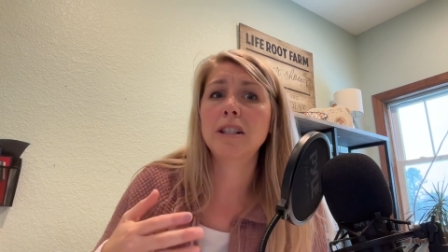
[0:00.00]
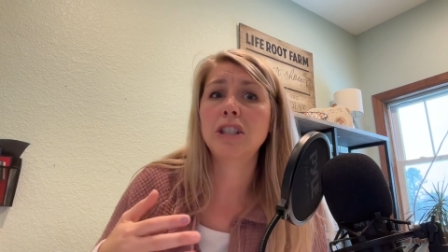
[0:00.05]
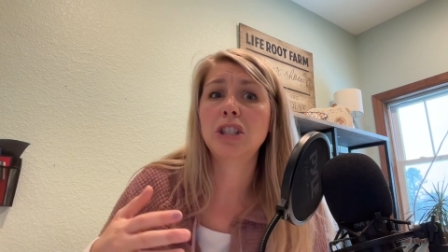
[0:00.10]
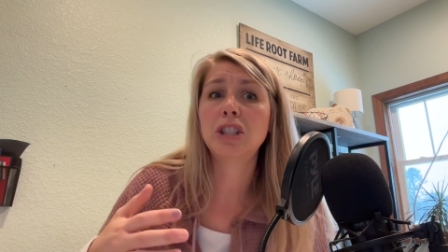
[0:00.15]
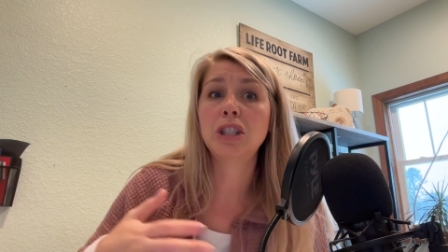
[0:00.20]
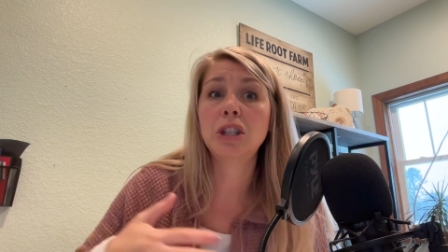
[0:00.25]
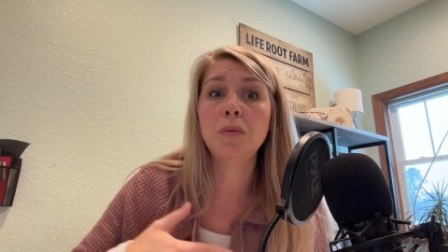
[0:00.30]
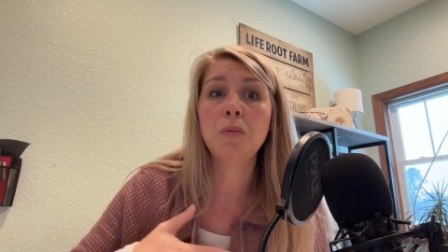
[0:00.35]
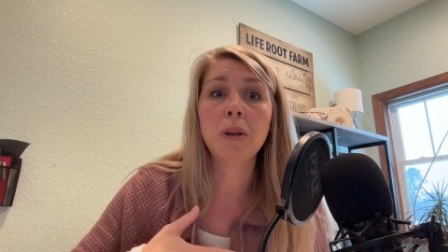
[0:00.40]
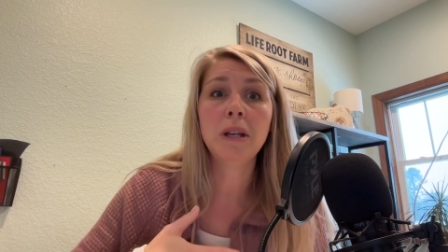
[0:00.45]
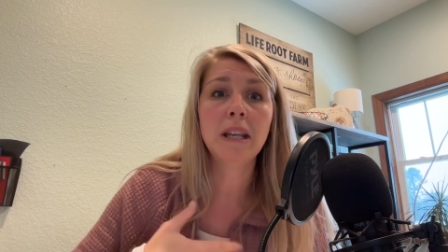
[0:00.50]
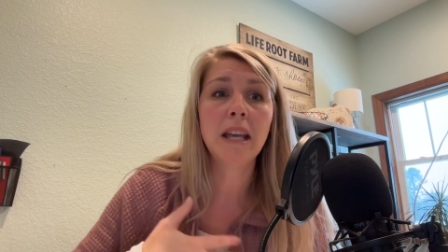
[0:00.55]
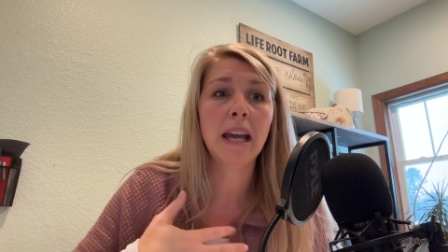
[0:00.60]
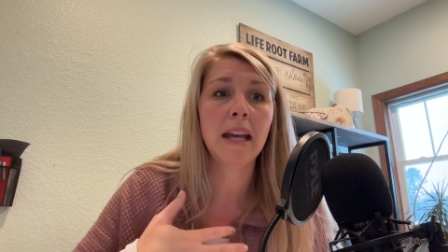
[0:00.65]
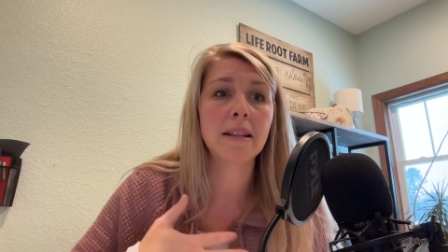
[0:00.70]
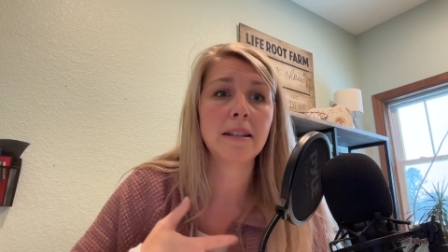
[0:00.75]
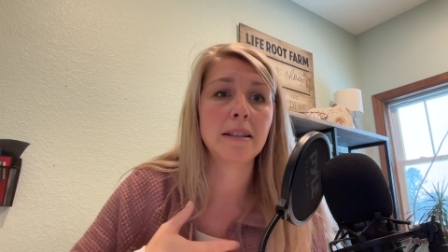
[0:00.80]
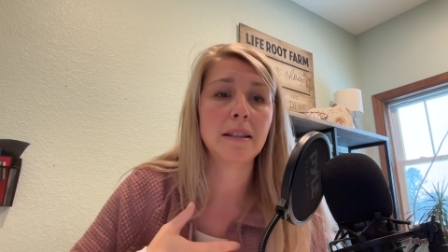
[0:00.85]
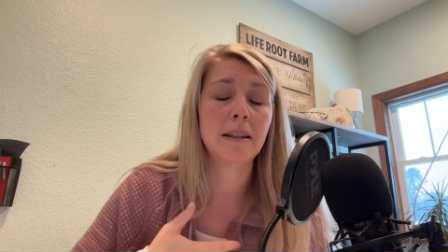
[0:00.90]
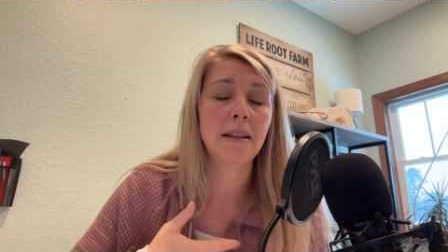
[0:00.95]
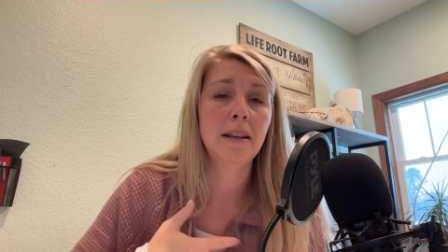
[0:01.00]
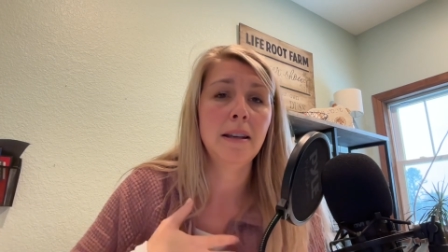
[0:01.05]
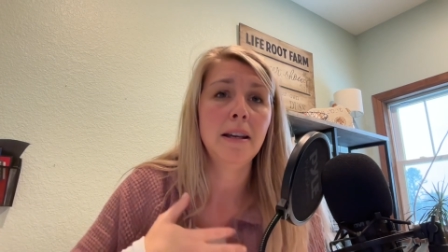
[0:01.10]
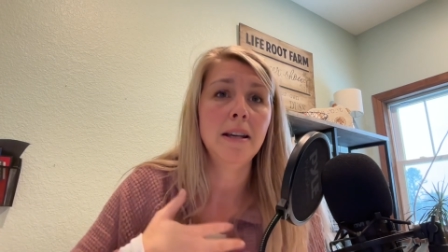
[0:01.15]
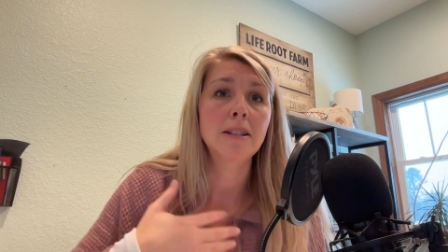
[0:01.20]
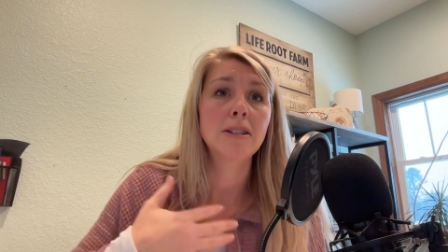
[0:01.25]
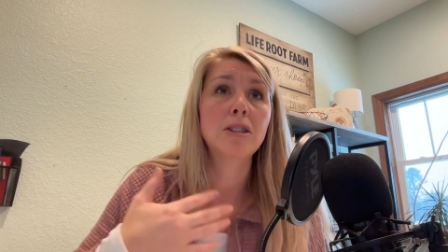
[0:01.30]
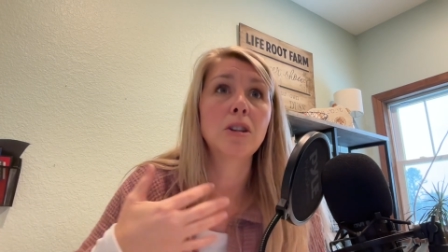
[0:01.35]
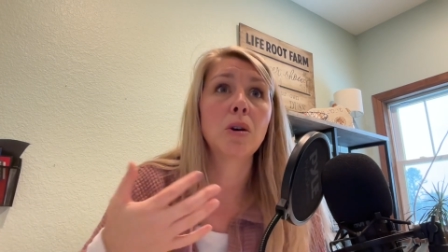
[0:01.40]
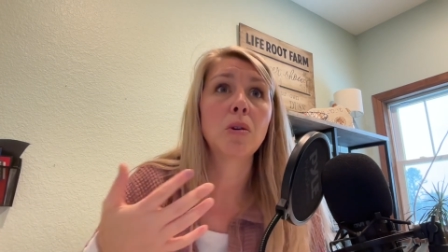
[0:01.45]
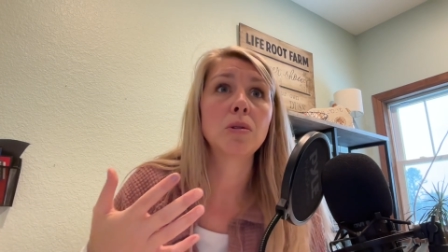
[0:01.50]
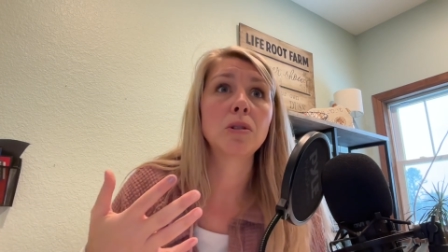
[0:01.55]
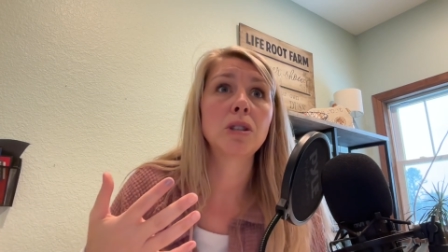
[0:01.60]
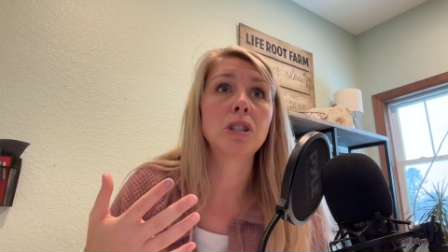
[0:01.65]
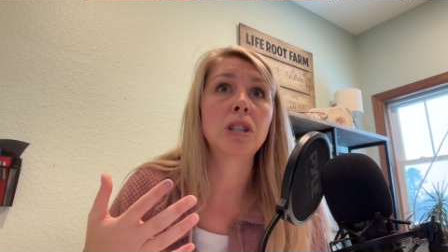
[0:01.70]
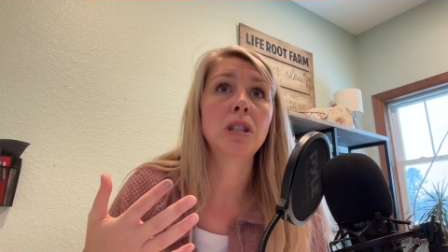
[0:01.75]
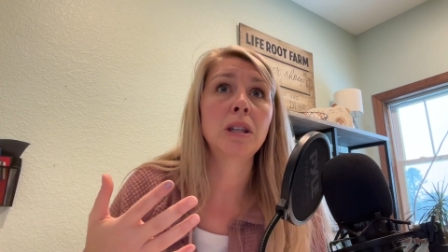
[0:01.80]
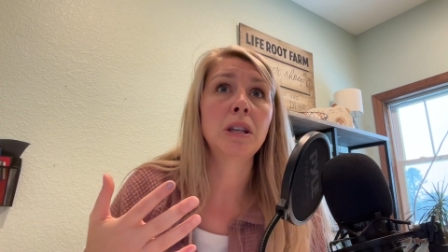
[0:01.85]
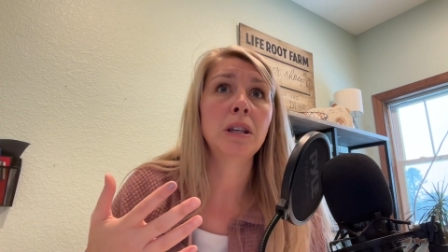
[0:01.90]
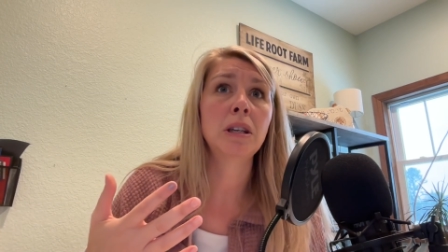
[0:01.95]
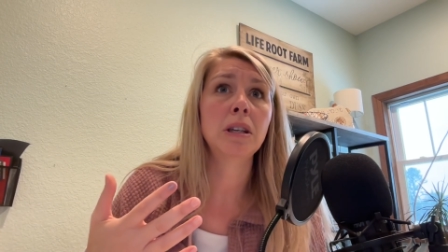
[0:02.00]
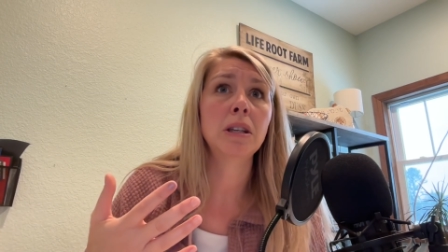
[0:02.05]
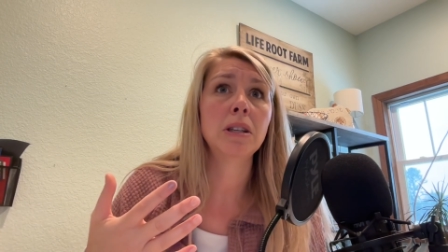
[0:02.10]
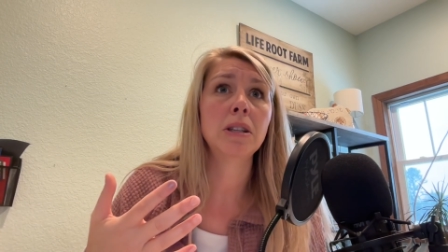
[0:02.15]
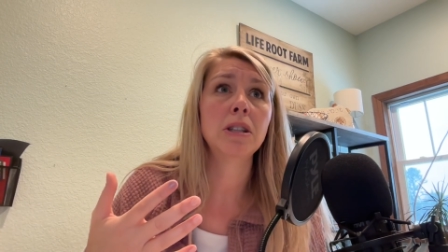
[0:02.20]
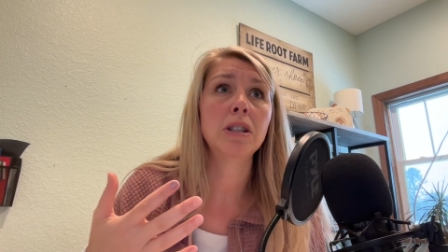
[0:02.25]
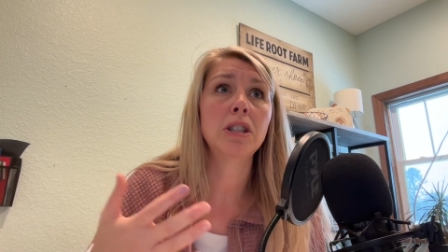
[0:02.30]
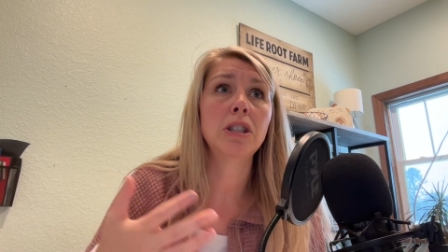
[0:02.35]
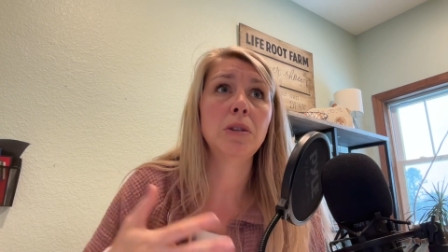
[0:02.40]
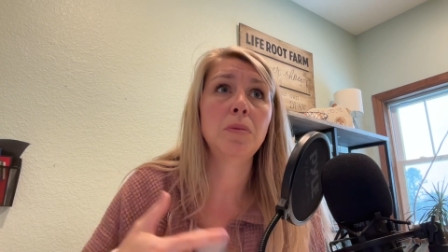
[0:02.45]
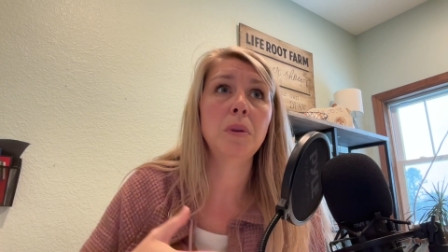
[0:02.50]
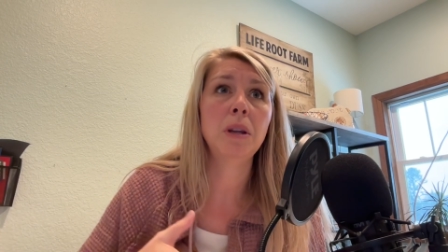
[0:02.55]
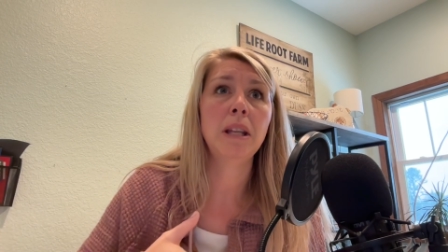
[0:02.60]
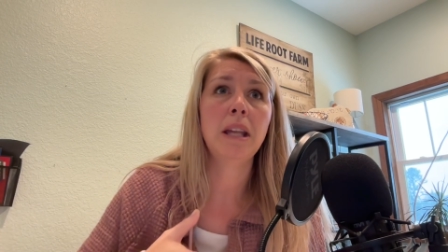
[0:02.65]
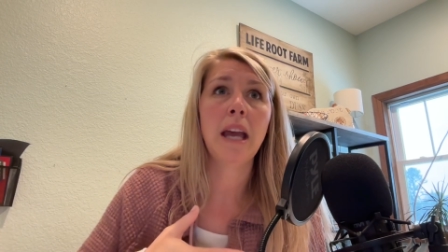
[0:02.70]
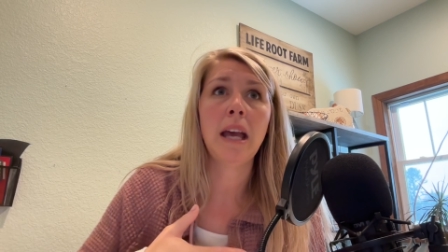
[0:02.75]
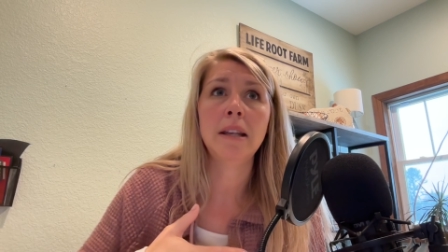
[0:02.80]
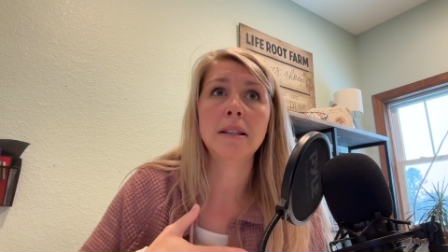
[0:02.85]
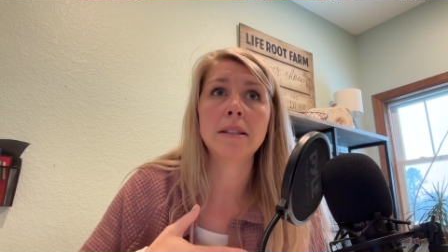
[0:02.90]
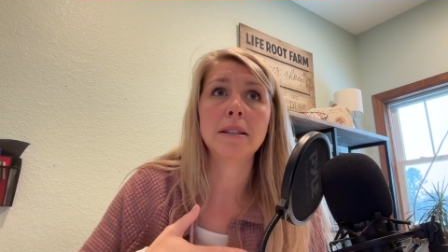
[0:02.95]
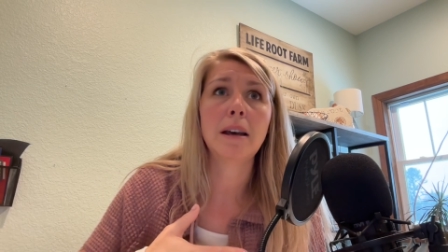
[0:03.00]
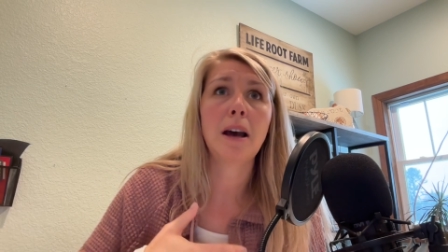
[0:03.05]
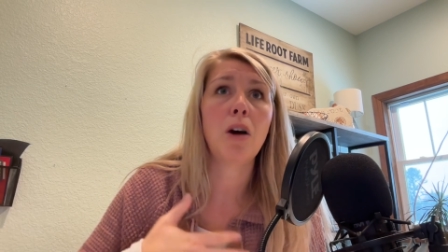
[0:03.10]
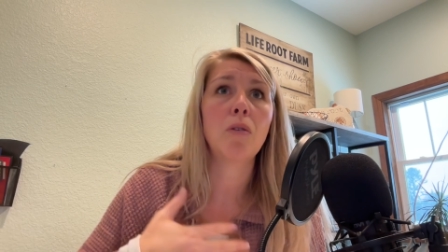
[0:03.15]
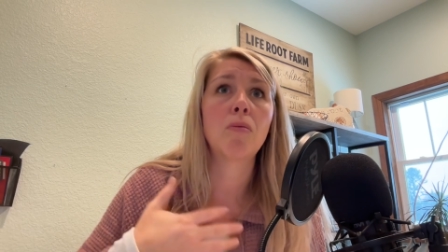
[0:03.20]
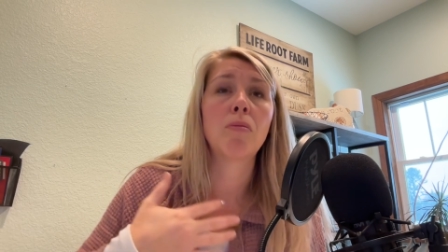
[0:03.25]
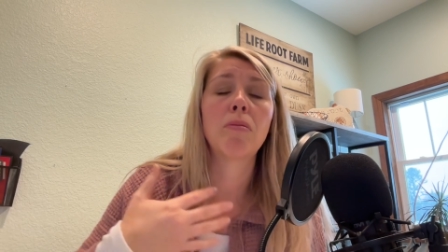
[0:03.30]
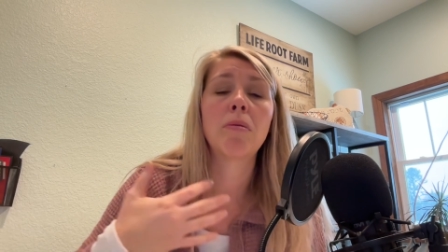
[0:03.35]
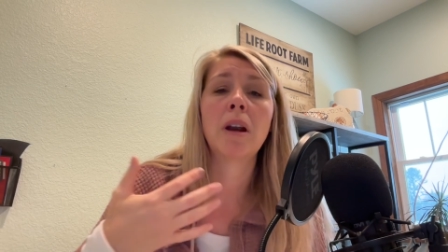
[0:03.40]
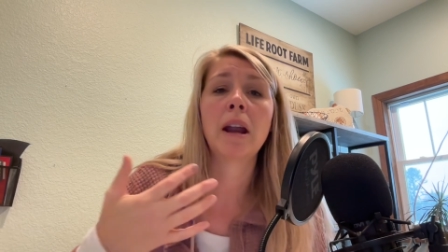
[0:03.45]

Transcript: she would get she would get a